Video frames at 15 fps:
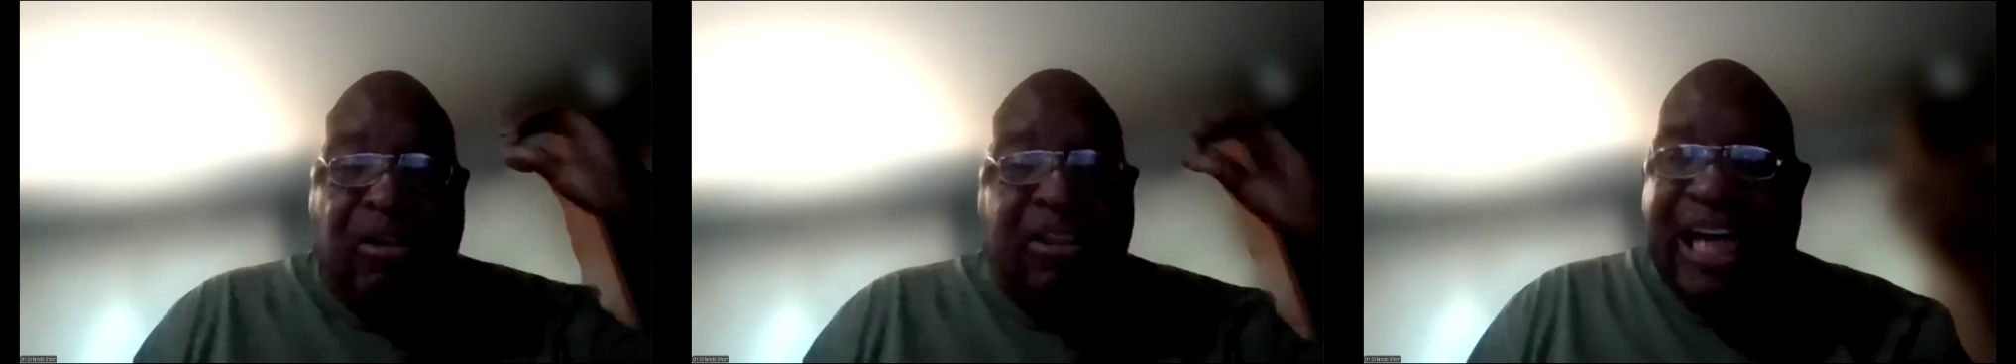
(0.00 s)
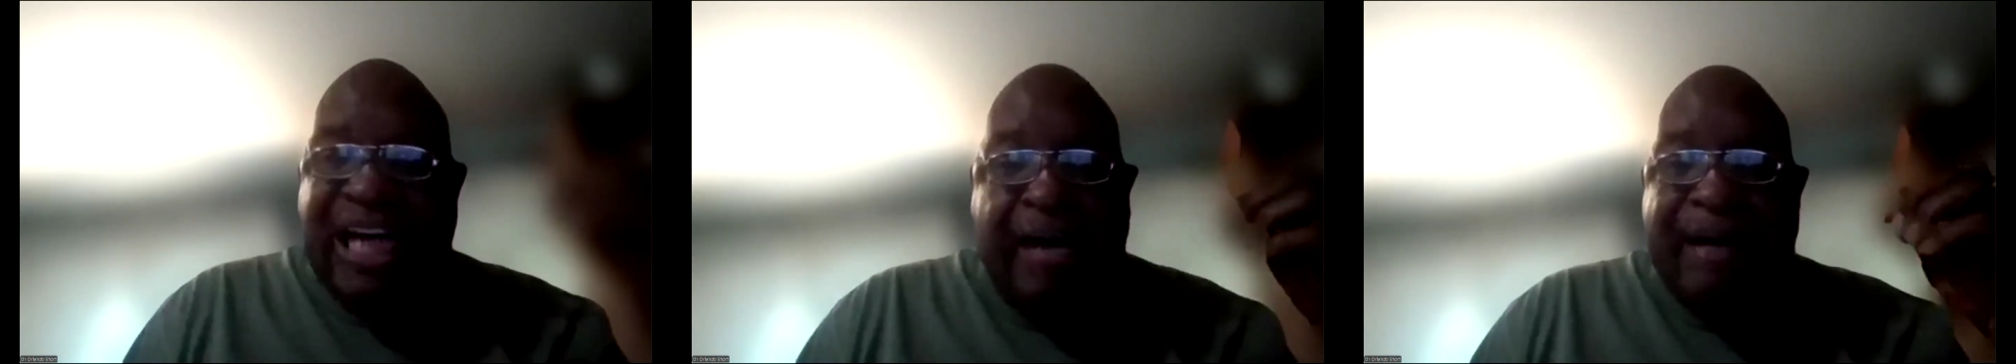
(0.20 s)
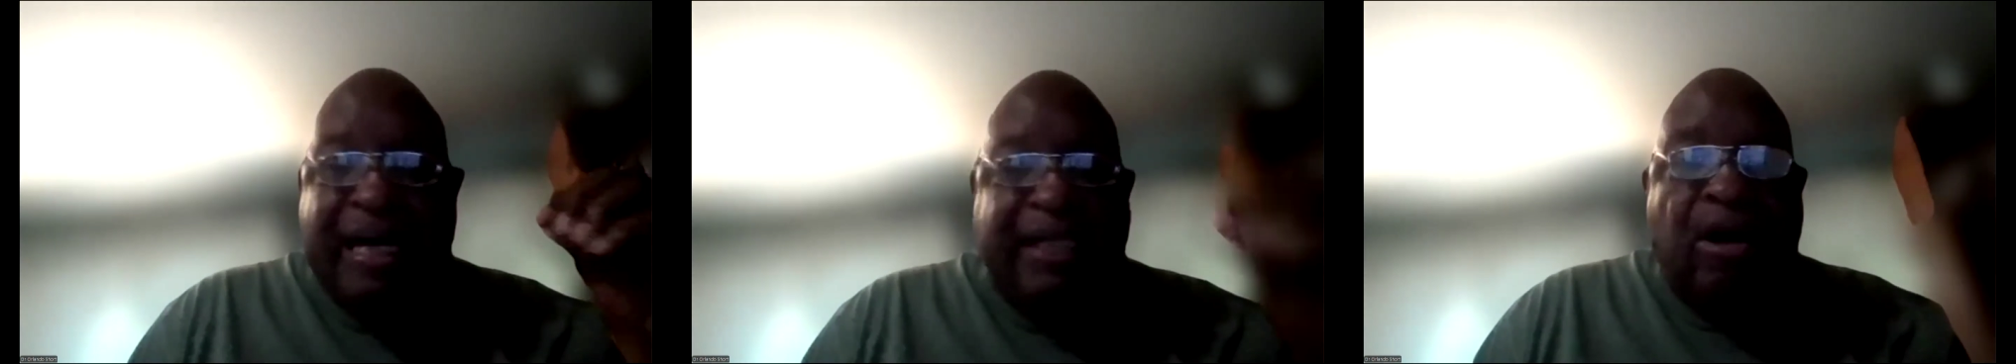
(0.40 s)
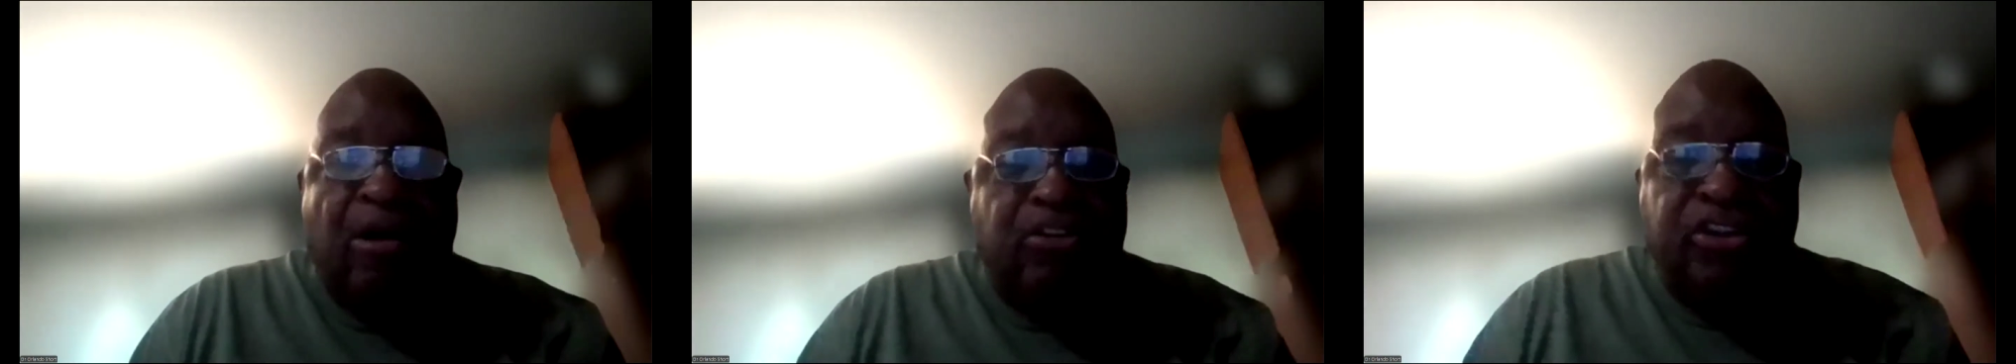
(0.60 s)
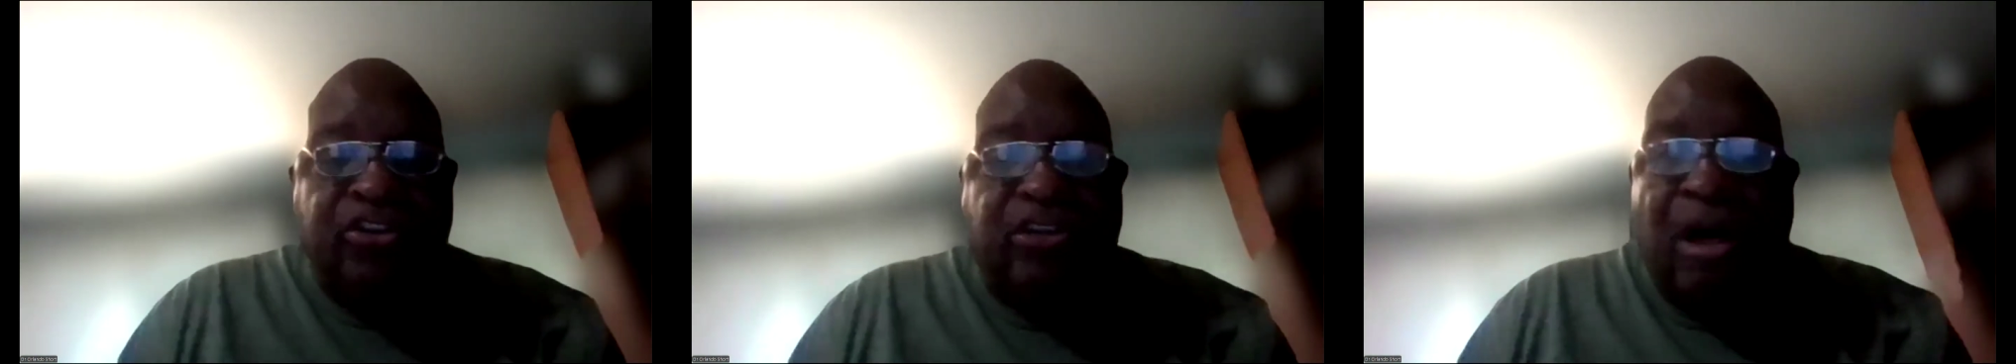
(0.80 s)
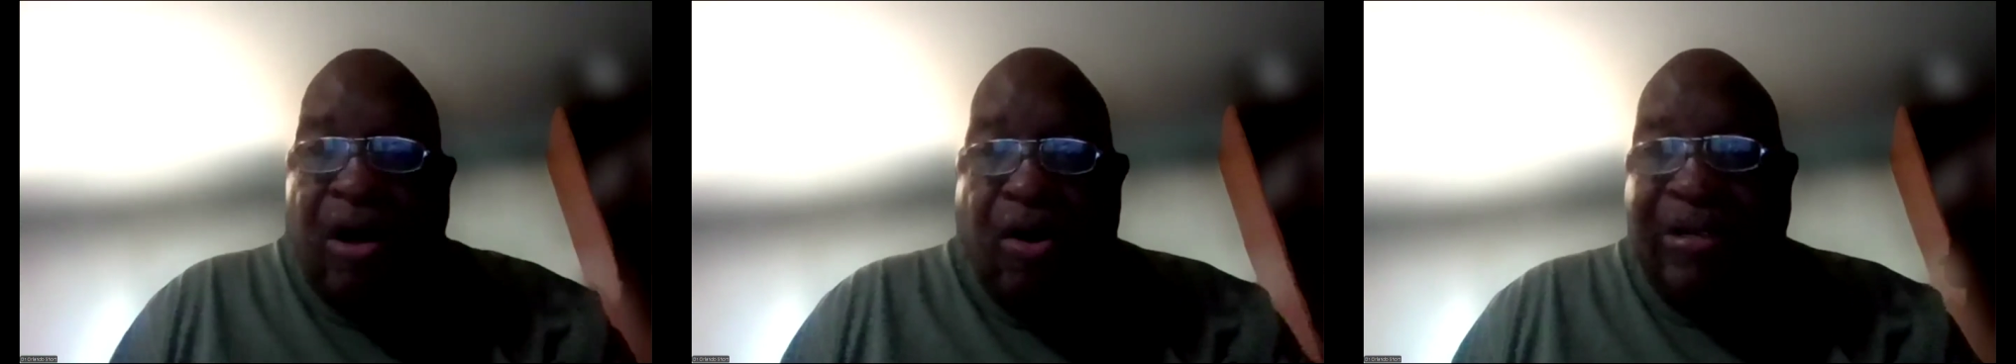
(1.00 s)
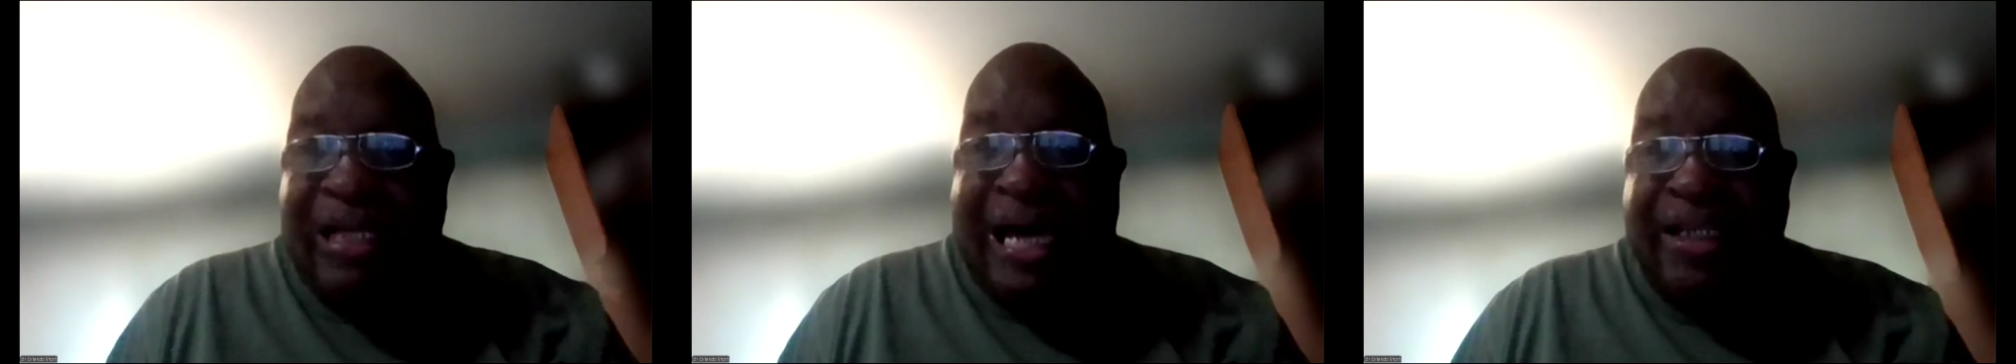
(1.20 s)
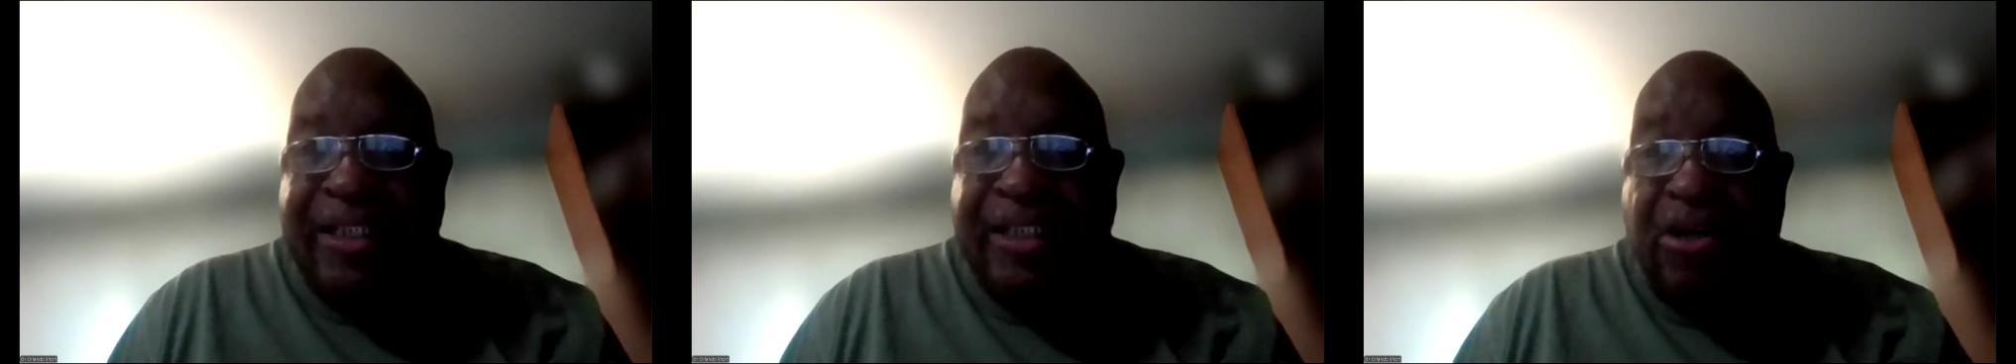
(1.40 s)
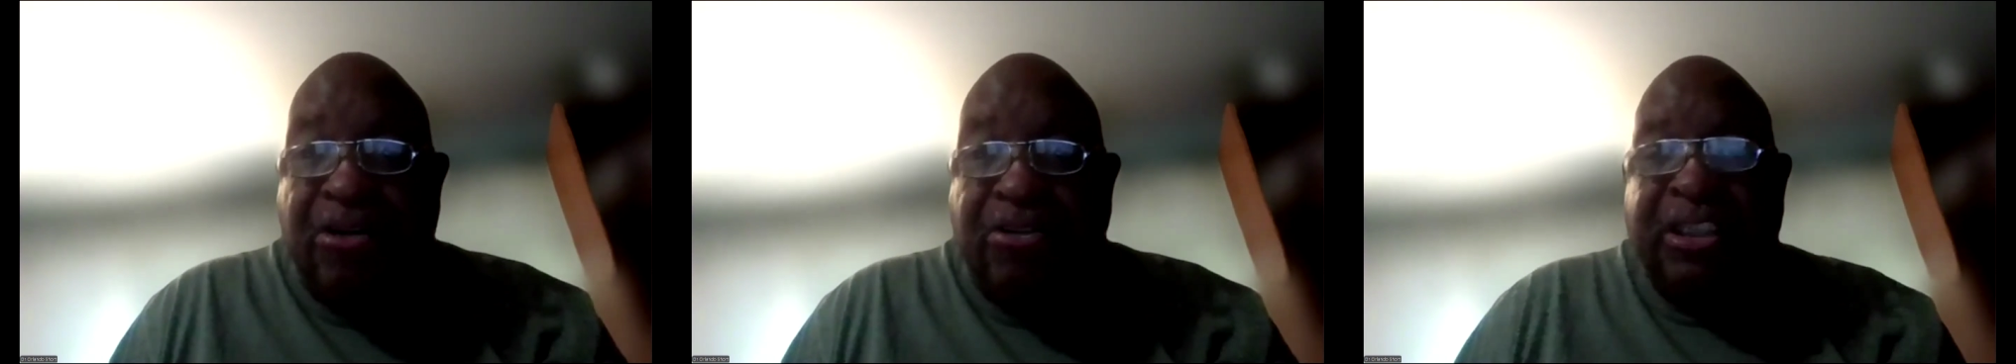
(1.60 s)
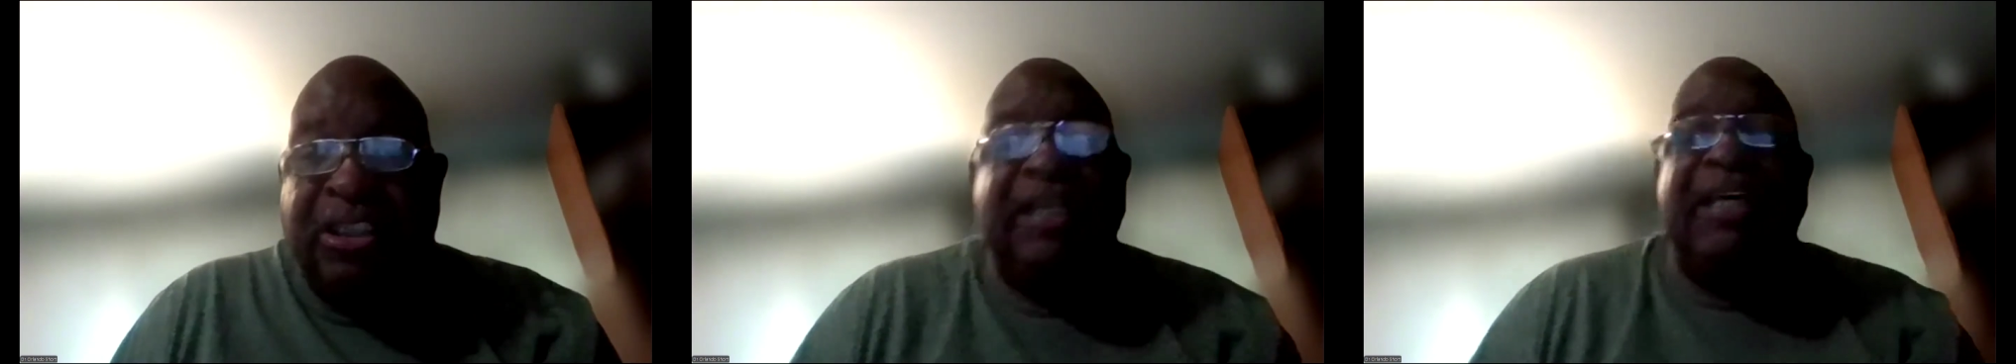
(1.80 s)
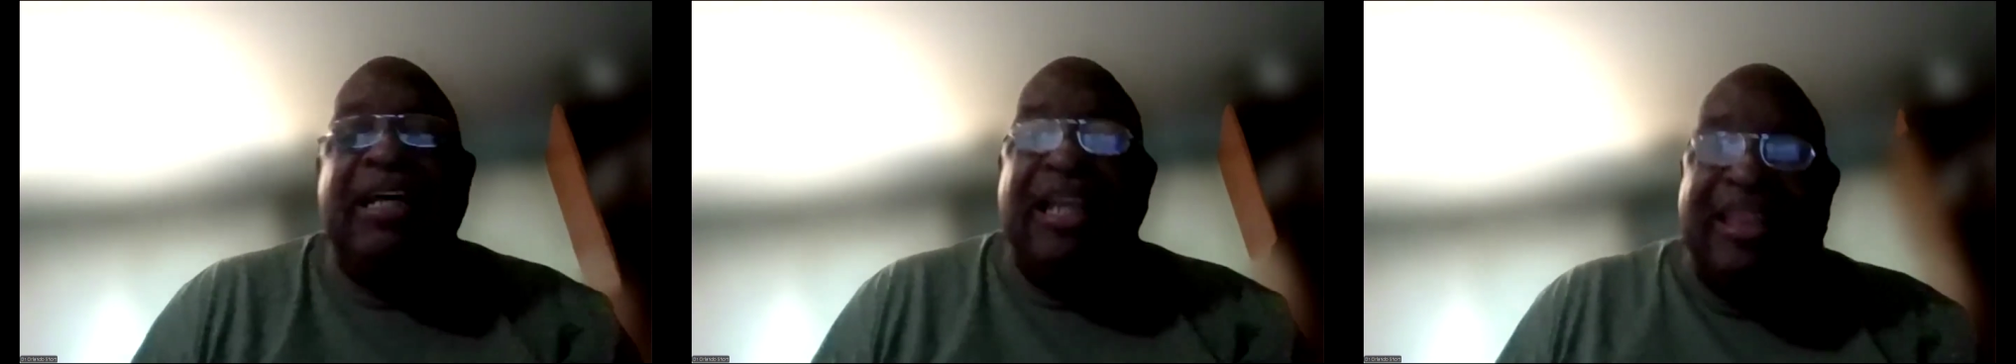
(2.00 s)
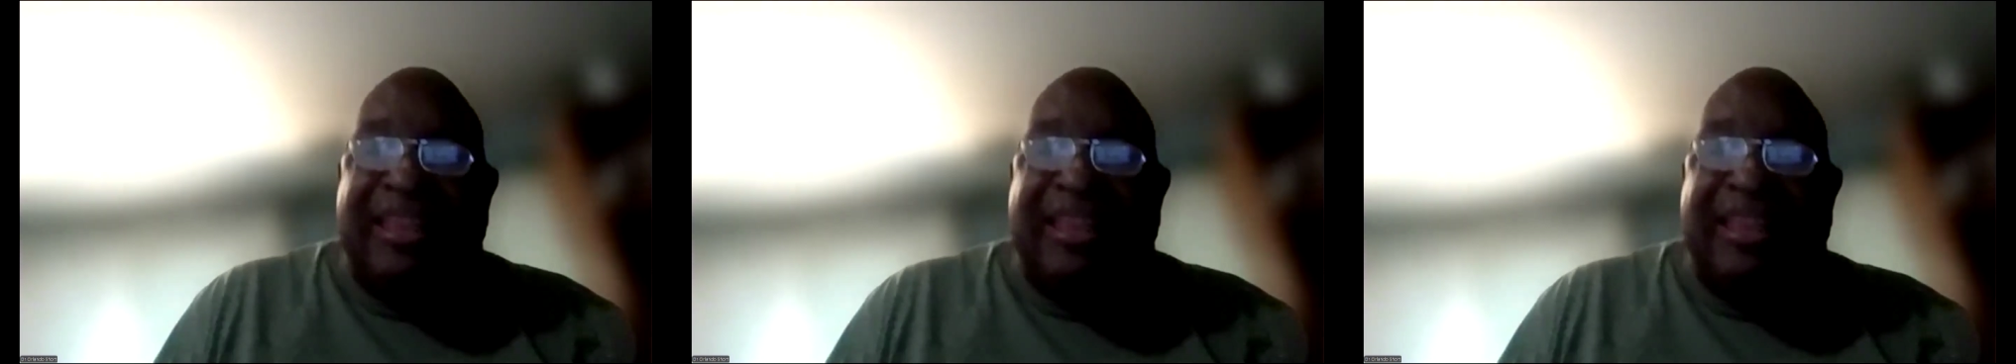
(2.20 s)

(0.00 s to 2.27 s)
about all the time. I don't use a whole lot of notes.